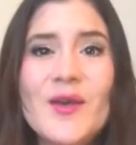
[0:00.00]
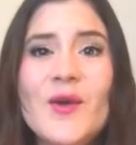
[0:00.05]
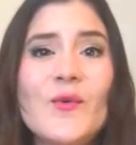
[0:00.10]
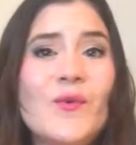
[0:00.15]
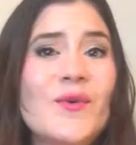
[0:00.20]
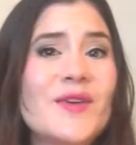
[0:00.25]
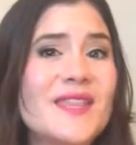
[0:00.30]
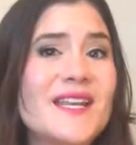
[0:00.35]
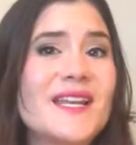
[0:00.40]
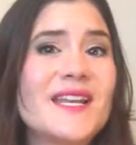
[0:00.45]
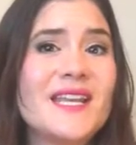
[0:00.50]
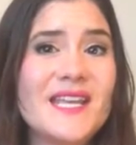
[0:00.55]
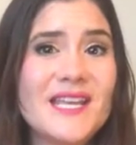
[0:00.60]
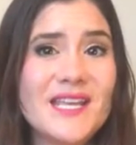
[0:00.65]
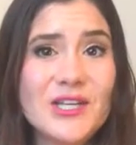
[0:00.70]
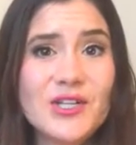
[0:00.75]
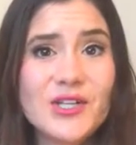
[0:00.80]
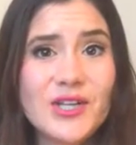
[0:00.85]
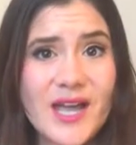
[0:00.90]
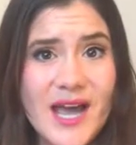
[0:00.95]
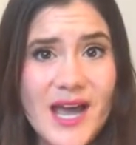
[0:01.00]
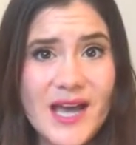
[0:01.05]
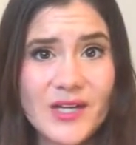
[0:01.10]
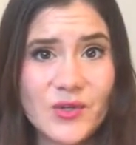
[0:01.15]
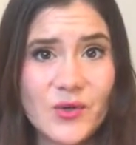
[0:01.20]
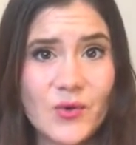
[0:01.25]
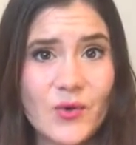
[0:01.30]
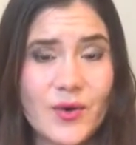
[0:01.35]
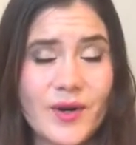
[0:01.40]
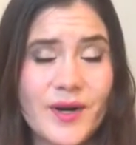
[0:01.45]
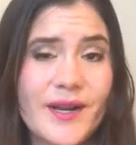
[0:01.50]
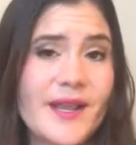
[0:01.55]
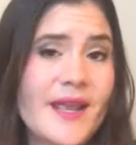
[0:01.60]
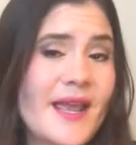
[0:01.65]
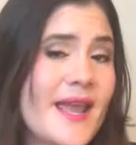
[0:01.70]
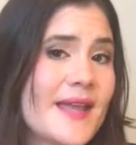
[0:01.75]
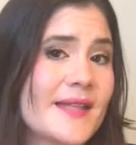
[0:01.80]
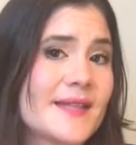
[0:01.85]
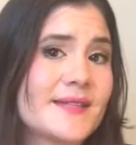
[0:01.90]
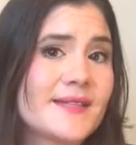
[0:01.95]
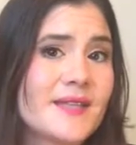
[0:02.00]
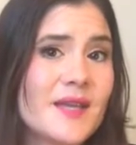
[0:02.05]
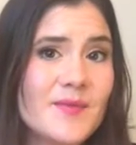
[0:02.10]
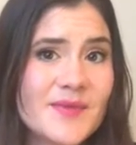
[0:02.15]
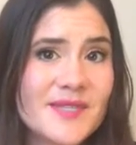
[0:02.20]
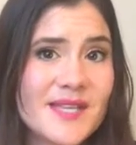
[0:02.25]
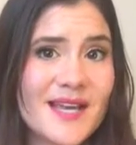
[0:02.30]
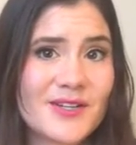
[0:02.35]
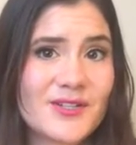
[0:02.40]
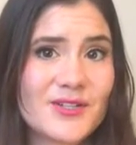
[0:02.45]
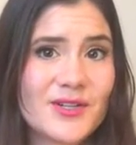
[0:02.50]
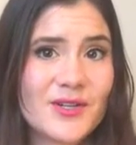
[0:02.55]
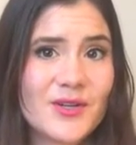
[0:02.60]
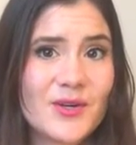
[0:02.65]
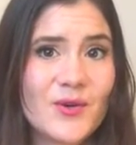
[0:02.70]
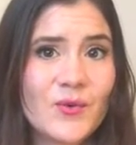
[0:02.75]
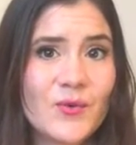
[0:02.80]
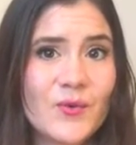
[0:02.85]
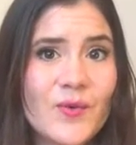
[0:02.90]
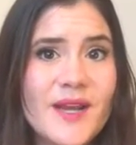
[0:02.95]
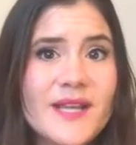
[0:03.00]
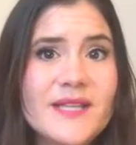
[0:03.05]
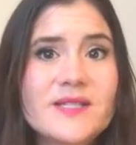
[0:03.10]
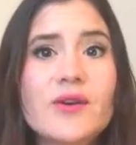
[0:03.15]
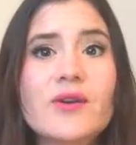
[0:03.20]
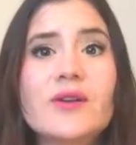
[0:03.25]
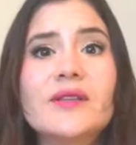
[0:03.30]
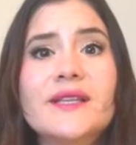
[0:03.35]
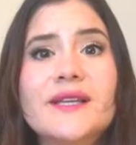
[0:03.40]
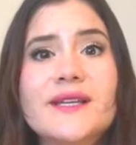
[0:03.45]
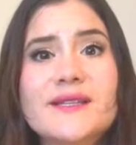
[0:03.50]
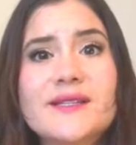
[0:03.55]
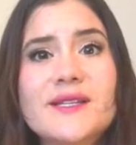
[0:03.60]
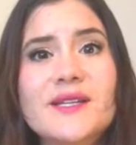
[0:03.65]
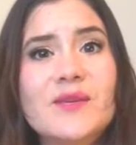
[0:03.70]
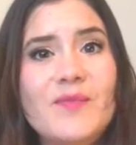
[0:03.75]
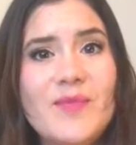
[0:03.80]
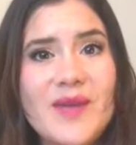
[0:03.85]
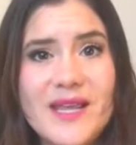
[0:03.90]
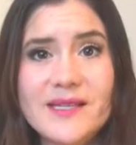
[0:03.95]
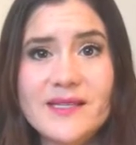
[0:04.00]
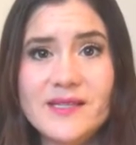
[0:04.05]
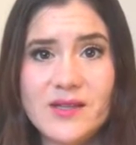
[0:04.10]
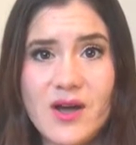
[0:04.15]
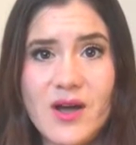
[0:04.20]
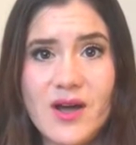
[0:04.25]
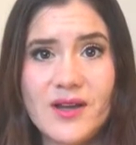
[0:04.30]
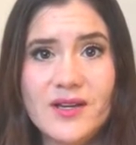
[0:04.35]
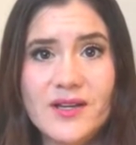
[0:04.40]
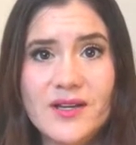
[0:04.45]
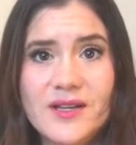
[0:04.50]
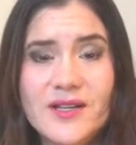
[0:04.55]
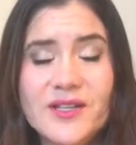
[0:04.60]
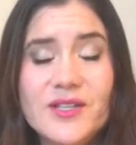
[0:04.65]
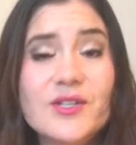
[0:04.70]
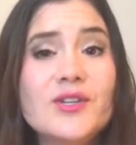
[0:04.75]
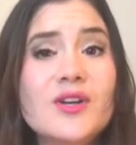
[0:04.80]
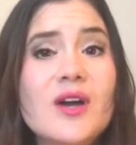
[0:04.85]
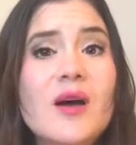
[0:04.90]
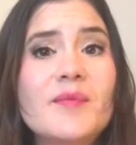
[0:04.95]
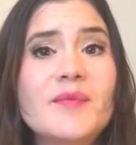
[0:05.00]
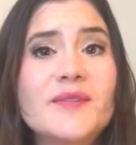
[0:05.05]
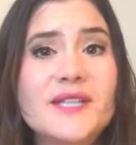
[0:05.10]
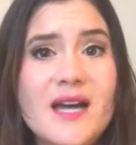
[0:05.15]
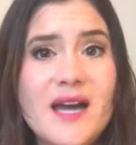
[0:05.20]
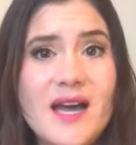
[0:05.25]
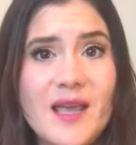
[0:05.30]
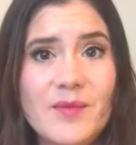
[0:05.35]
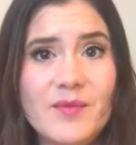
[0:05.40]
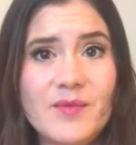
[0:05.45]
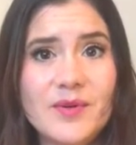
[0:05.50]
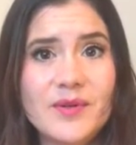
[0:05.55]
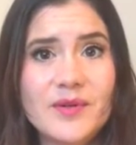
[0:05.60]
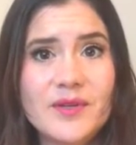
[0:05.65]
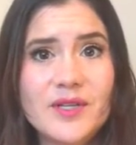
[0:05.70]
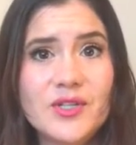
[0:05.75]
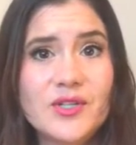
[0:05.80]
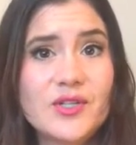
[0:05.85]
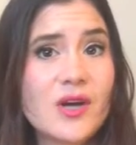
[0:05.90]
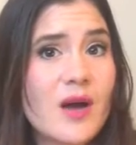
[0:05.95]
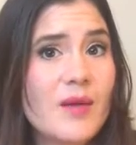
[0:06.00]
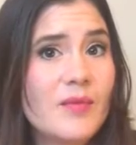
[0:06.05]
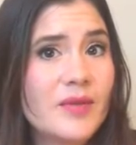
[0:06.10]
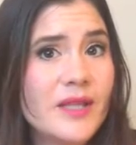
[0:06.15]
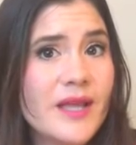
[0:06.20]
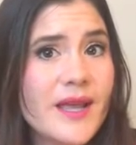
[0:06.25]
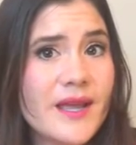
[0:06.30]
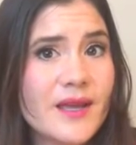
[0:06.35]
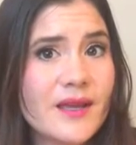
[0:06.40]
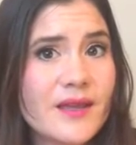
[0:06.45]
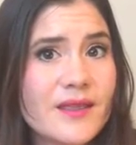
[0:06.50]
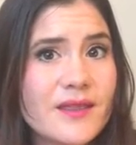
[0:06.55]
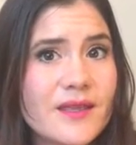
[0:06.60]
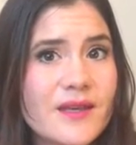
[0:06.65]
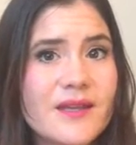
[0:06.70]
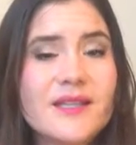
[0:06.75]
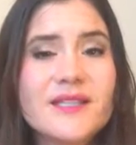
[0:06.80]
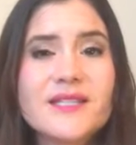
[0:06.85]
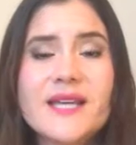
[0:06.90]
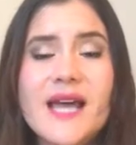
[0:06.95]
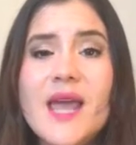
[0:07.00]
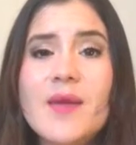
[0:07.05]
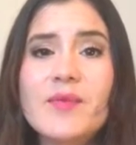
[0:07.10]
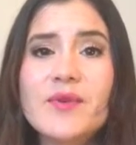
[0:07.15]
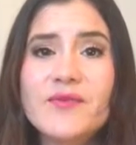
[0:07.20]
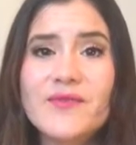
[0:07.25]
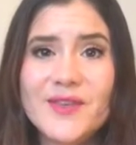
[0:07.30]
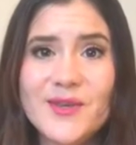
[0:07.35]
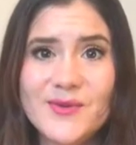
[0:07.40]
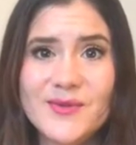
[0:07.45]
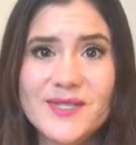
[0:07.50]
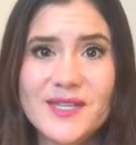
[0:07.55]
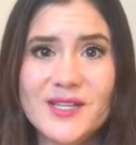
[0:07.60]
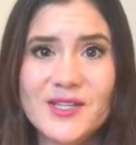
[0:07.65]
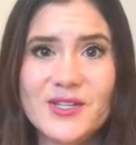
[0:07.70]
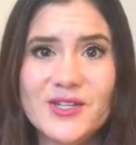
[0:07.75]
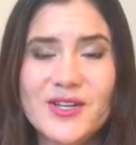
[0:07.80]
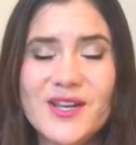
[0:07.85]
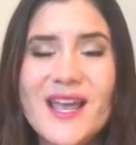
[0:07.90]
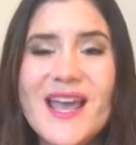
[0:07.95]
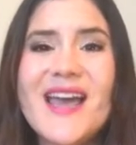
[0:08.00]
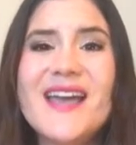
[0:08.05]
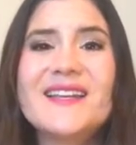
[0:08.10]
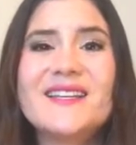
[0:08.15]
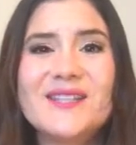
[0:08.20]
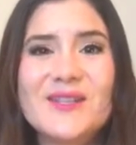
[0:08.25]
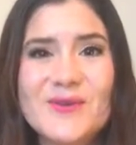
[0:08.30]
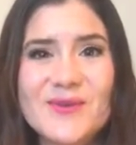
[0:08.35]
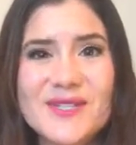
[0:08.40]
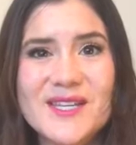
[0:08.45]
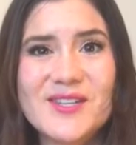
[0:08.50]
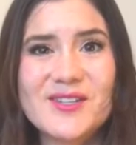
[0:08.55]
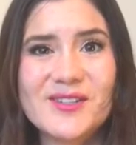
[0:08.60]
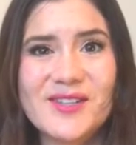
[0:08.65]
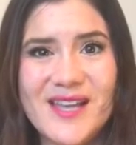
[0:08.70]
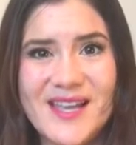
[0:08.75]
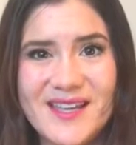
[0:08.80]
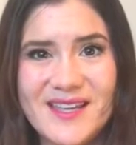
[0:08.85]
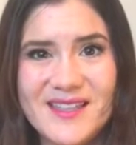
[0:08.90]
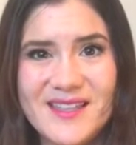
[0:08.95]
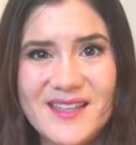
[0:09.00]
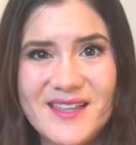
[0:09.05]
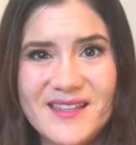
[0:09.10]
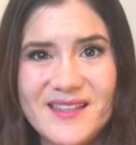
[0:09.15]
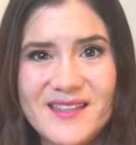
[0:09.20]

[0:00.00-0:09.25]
Within each category and subsection, rates are listed based on job type, job length, type of usage, and usage length.